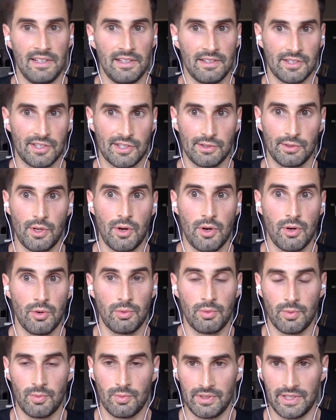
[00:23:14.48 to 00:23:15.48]

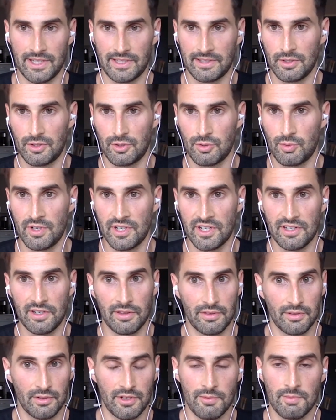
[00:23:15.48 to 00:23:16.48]
slow, like the 20 to
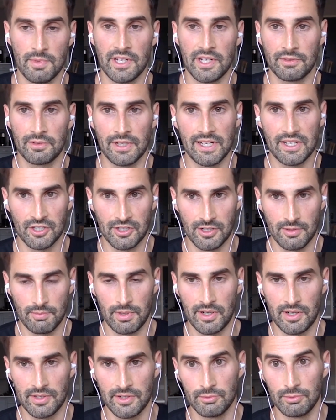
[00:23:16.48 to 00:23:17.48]
30 minute range
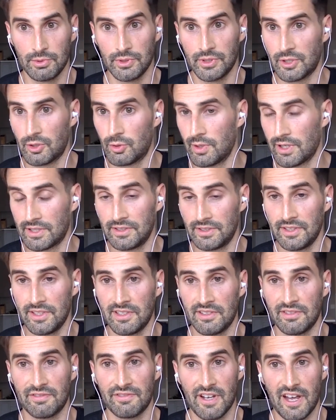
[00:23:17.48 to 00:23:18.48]
compared to really quickly
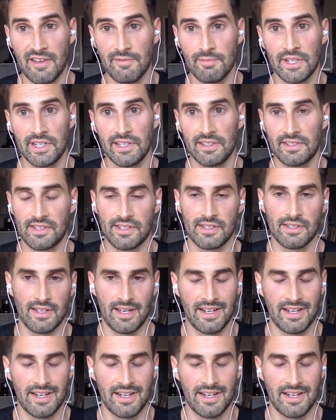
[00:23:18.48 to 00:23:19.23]
in 5 minutes,